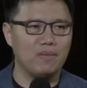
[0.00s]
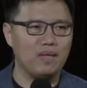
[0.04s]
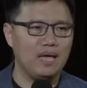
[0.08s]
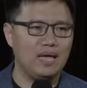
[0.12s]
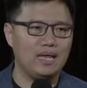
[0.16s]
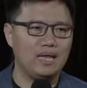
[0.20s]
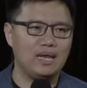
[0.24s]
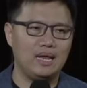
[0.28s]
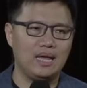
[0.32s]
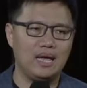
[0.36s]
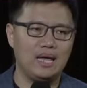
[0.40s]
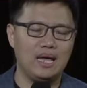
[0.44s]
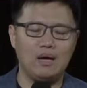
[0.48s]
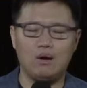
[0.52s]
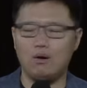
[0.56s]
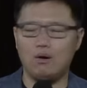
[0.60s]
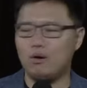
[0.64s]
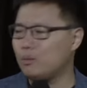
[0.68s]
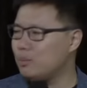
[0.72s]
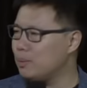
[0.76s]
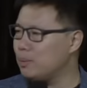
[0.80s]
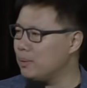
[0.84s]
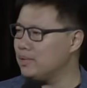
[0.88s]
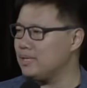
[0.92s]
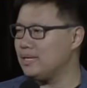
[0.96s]
And I
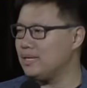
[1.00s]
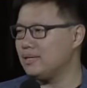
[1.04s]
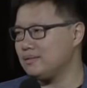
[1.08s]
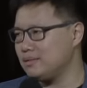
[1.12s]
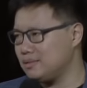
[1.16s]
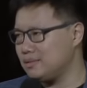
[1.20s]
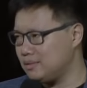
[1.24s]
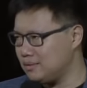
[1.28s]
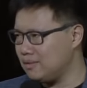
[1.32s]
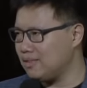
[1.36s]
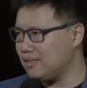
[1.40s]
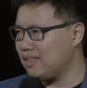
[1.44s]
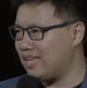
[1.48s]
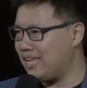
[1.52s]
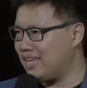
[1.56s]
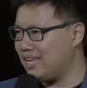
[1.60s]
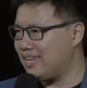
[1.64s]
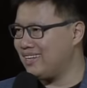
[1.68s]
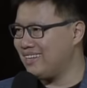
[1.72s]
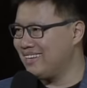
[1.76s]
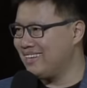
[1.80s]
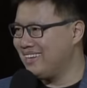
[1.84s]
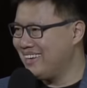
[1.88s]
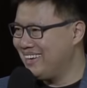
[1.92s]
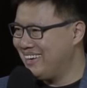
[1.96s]
hope we don't do that
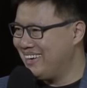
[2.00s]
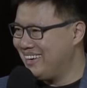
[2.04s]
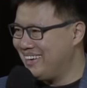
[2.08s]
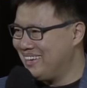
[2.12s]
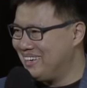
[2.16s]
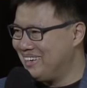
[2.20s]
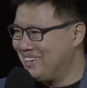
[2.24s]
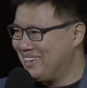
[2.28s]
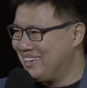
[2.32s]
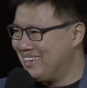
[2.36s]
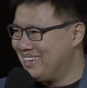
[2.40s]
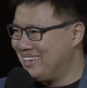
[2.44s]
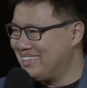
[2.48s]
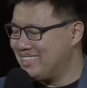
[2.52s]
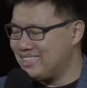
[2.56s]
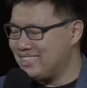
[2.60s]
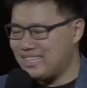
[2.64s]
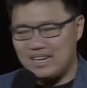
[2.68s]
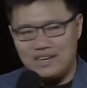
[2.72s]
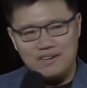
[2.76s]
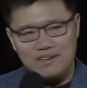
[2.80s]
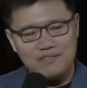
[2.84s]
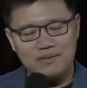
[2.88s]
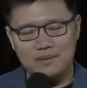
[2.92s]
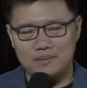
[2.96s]

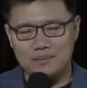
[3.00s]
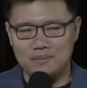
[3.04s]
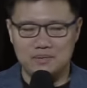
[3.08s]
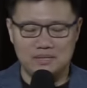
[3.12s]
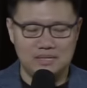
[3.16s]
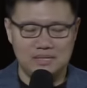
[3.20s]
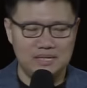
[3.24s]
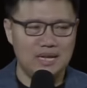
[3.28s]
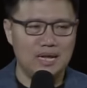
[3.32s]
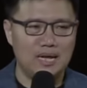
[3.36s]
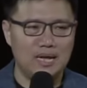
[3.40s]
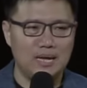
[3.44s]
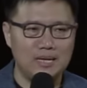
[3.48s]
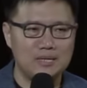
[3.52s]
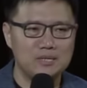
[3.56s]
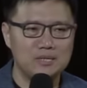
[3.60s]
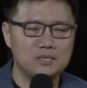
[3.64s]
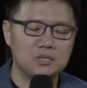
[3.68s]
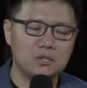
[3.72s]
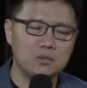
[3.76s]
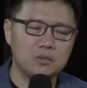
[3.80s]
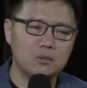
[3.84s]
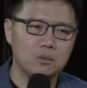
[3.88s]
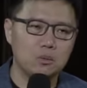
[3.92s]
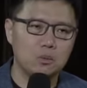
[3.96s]
starting from today. And
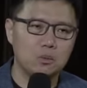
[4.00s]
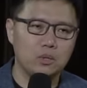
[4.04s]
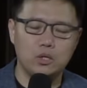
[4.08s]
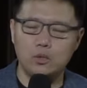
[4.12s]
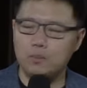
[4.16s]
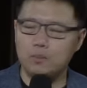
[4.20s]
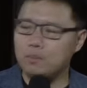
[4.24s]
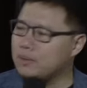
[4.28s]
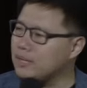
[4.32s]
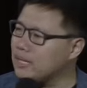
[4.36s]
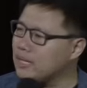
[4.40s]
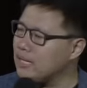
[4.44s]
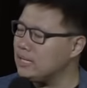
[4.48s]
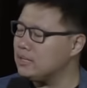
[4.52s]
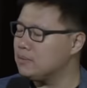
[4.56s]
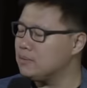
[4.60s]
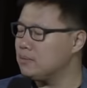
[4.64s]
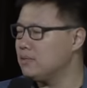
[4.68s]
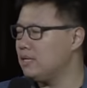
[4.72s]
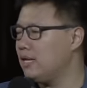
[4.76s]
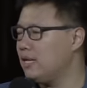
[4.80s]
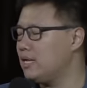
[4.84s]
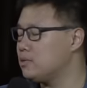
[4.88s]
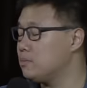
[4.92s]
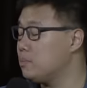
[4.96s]
so would you please,
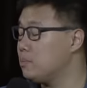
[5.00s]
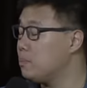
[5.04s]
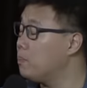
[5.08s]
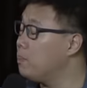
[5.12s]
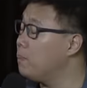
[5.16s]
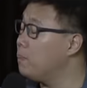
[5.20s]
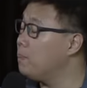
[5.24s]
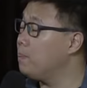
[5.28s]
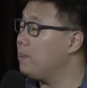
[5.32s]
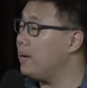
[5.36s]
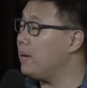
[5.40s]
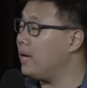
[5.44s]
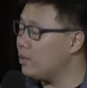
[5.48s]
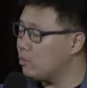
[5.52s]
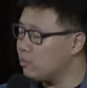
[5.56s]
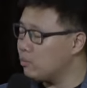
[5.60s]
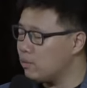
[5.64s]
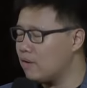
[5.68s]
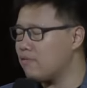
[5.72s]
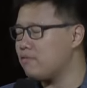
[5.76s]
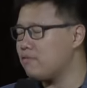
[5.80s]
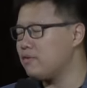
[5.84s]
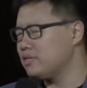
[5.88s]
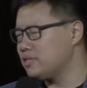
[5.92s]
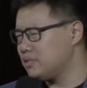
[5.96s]
let's pay
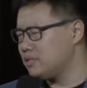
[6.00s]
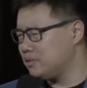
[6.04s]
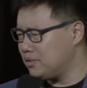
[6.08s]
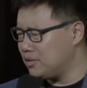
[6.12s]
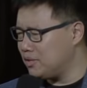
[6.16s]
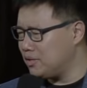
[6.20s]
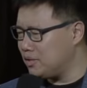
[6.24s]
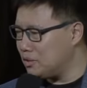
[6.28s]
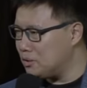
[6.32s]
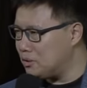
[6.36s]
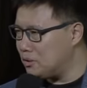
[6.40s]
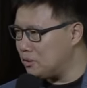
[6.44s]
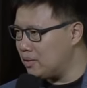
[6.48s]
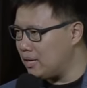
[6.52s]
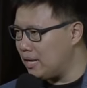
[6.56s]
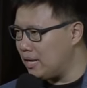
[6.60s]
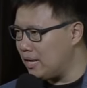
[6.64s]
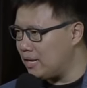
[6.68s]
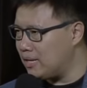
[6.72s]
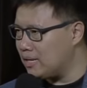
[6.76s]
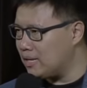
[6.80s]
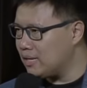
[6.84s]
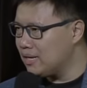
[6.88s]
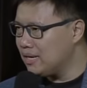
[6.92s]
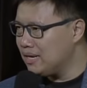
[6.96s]
reverence to the Lord.
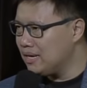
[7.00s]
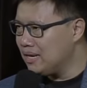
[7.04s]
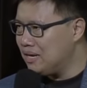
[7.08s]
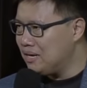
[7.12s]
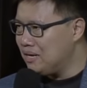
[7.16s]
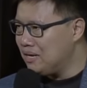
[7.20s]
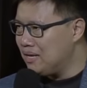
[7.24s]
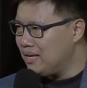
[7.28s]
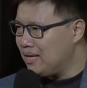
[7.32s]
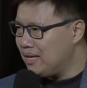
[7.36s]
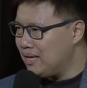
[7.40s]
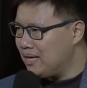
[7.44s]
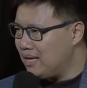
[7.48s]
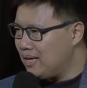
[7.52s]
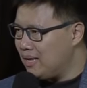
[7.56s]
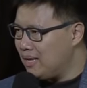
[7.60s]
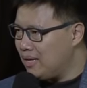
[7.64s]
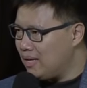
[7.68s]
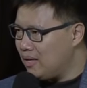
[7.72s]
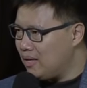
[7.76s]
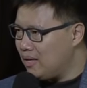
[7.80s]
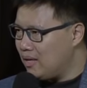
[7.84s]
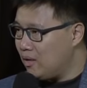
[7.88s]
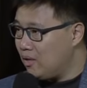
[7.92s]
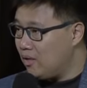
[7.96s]
And
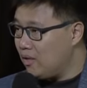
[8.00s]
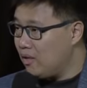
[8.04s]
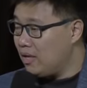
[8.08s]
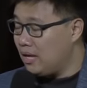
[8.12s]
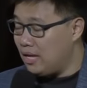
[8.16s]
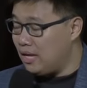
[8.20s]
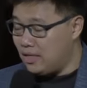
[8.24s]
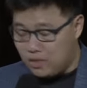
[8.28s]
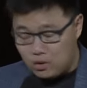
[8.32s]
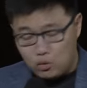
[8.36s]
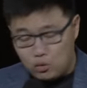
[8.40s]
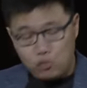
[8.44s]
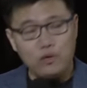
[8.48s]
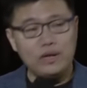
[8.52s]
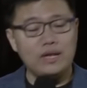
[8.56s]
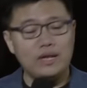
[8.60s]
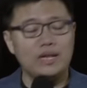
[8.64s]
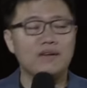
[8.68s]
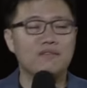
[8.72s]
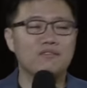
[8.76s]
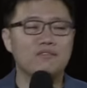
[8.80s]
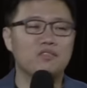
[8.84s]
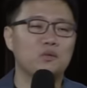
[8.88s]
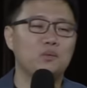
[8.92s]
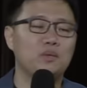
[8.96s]
in the reading
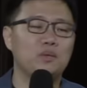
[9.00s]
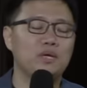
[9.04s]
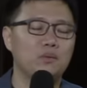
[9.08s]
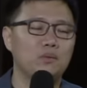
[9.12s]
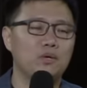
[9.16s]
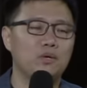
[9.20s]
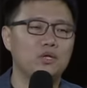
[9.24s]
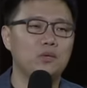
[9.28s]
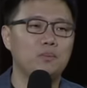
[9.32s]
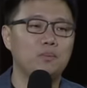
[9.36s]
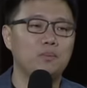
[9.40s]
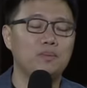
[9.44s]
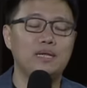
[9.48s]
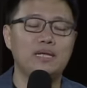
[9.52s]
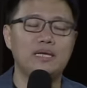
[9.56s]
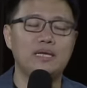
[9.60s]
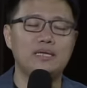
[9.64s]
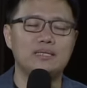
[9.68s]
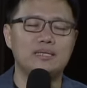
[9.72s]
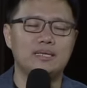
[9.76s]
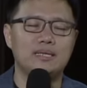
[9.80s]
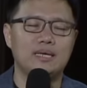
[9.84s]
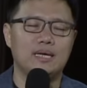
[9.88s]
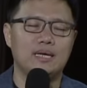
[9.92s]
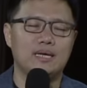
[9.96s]
of the Word, would you
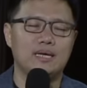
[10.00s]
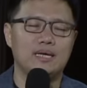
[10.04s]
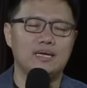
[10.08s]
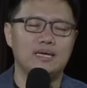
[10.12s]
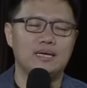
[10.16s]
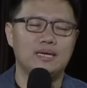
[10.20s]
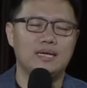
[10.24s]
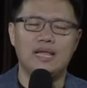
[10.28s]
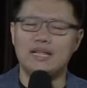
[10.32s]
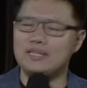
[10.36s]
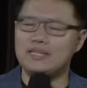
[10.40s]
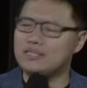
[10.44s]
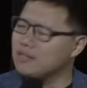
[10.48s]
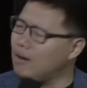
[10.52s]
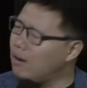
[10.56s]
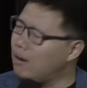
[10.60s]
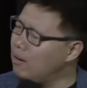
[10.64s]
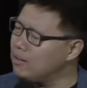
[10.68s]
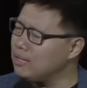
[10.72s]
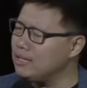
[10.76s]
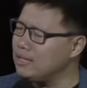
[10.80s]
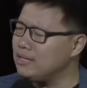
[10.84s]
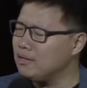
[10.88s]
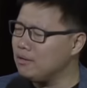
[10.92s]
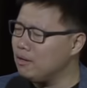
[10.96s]
please, let's
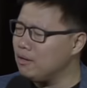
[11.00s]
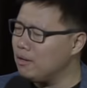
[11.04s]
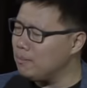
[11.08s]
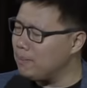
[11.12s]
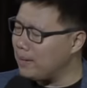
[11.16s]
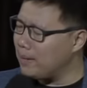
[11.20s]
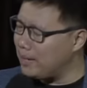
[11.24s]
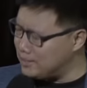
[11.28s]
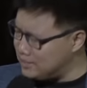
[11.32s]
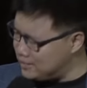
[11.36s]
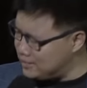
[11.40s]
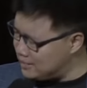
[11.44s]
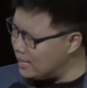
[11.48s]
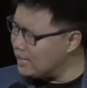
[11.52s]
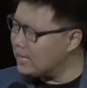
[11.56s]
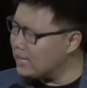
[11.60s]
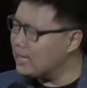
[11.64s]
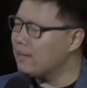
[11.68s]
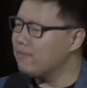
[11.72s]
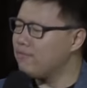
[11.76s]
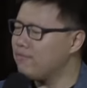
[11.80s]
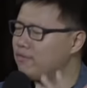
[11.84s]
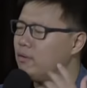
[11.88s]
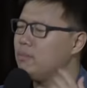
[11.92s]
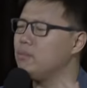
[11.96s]
honor the Lord by standing
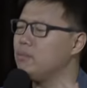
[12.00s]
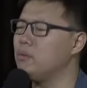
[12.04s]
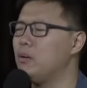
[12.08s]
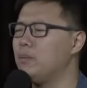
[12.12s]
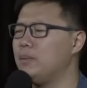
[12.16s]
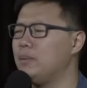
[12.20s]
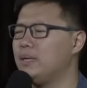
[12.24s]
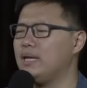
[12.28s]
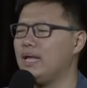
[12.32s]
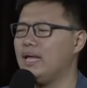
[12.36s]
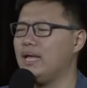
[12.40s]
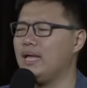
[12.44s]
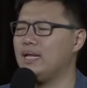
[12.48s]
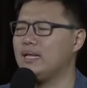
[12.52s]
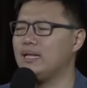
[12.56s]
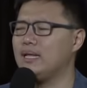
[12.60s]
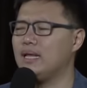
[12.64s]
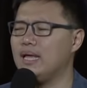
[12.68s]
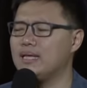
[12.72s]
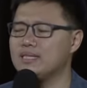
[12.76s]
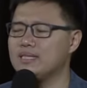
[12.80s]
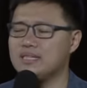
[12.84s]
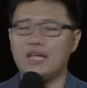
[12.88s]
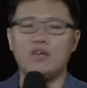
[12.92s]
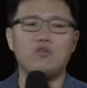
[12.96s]
up for a moment. And
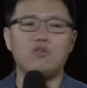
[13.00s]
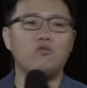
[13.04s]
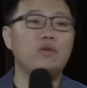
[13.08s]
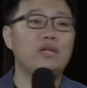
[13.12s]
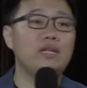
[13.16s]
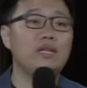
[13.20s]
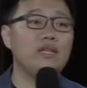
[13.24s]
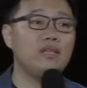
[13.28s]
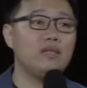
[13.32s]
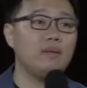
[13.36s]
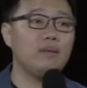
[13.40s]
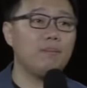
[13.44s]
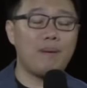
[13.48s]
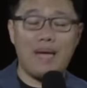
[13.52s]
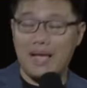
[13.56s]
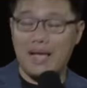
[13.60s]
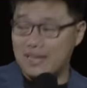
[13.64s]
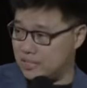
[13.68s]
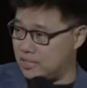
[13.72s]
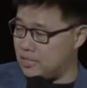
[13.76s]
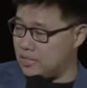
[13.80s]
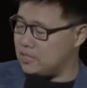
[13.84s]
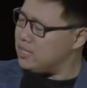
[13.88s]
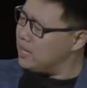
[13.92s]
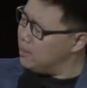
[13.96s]
as I read the
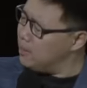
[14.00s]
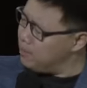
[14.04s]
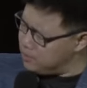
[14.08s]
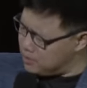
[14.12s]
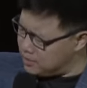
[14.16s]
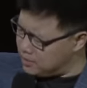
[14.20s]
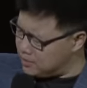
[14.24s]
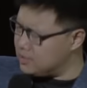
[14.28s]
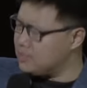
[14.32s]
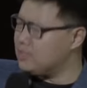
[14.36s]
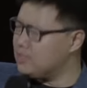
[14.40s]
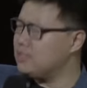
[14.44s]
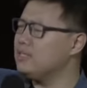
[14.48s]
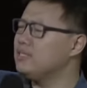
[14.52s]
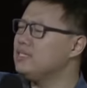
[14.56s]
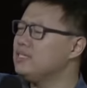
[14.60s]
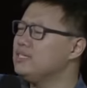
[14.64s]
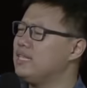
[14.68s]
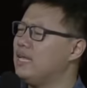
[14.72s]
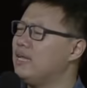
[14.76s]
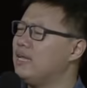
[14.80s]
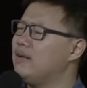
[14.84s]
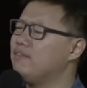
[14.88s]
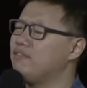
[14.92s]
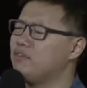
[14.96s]
passage, come on, just
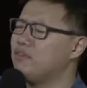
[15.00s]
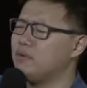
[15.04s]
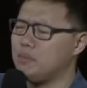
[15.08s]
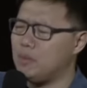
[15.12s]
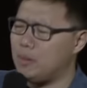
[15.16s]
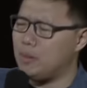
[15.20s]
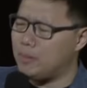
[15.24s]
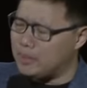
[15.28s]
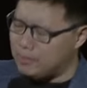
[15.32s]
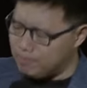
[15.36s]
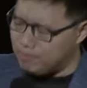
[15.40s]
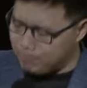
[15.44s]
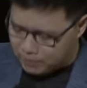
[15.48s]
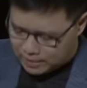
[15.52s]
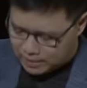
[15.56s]
stand up for a moment.